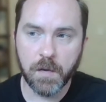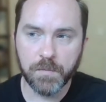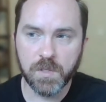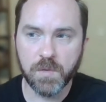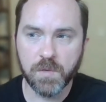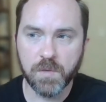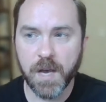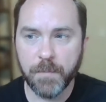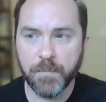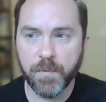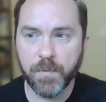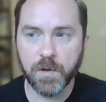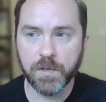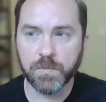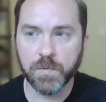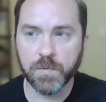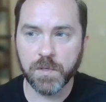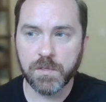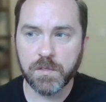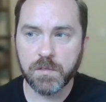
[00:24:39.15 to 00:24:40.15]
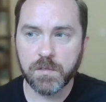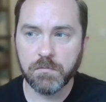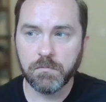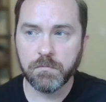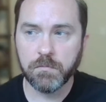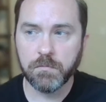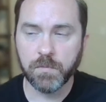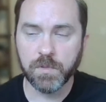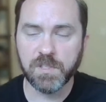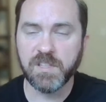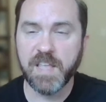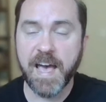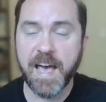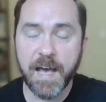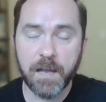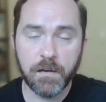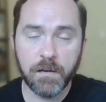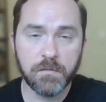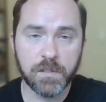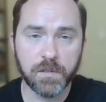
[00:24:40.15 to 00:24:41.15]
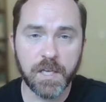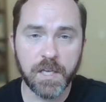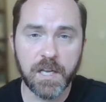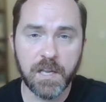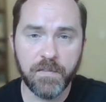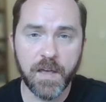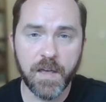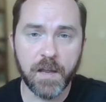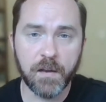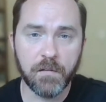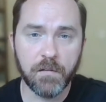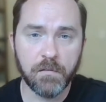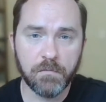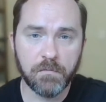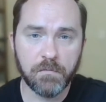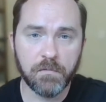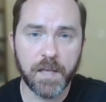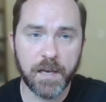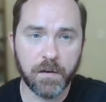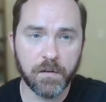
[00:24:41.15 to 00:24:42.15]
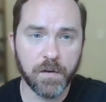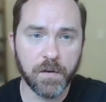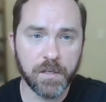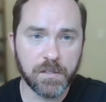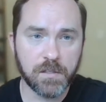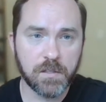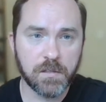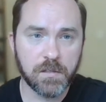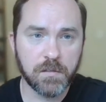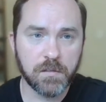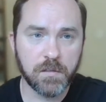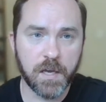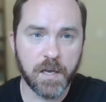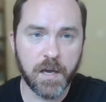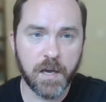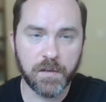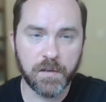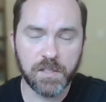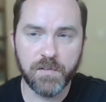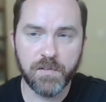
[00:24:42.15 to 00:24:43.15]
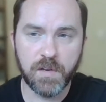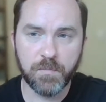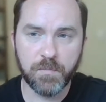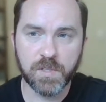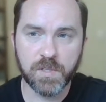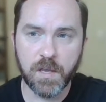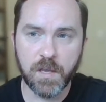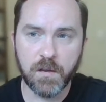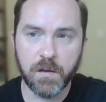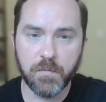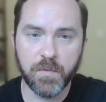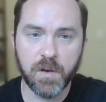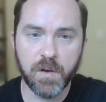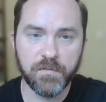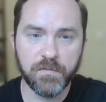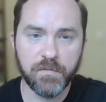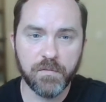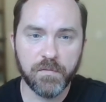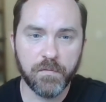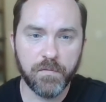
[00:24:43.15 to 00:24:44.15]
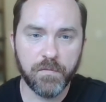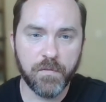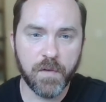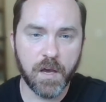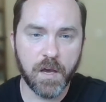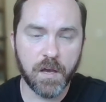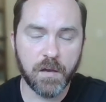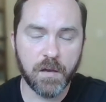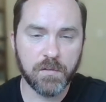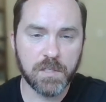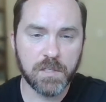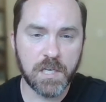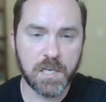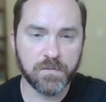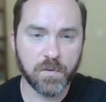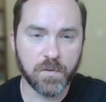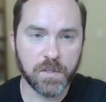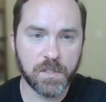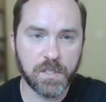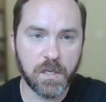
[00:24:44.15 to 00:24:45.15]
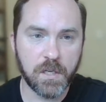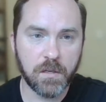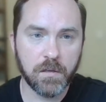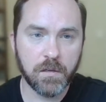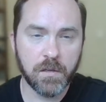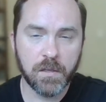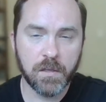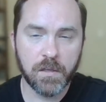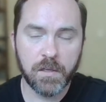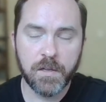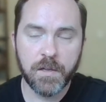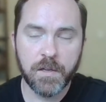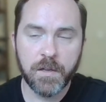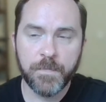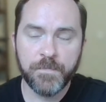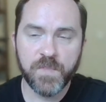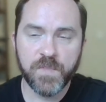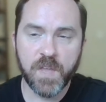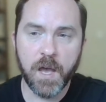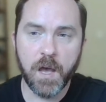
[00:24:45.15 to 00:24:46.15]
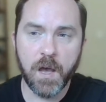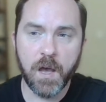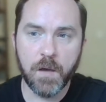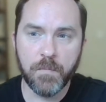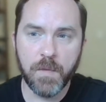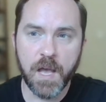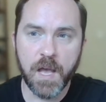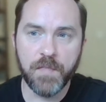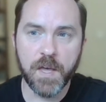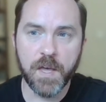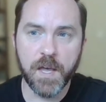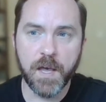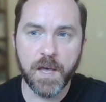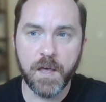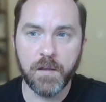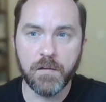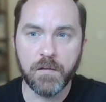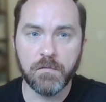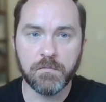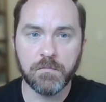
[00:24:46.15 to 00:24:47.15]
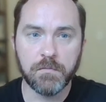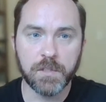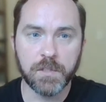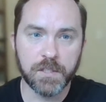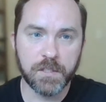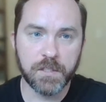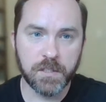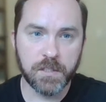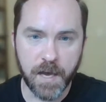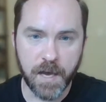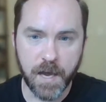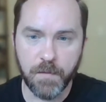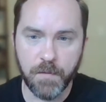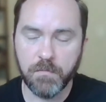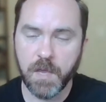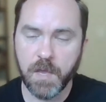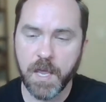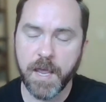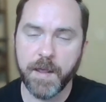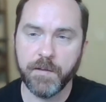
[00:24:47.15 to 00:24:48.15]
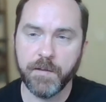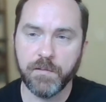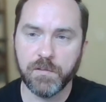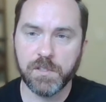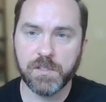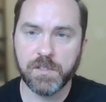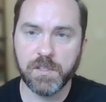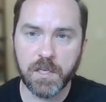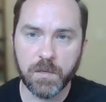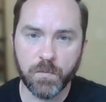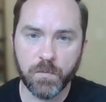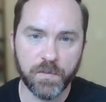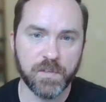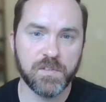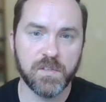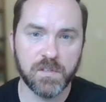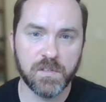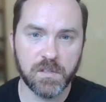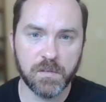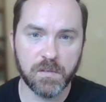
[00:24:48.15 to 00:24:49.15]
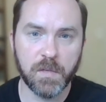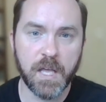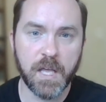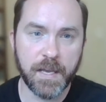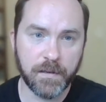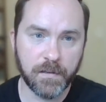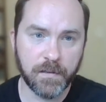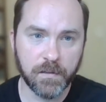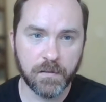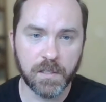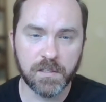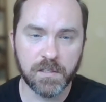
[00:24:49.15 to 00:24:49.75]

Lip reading: So my approach was that. So getting that grist 70% above size 14, and then just time and seeing what the system liked.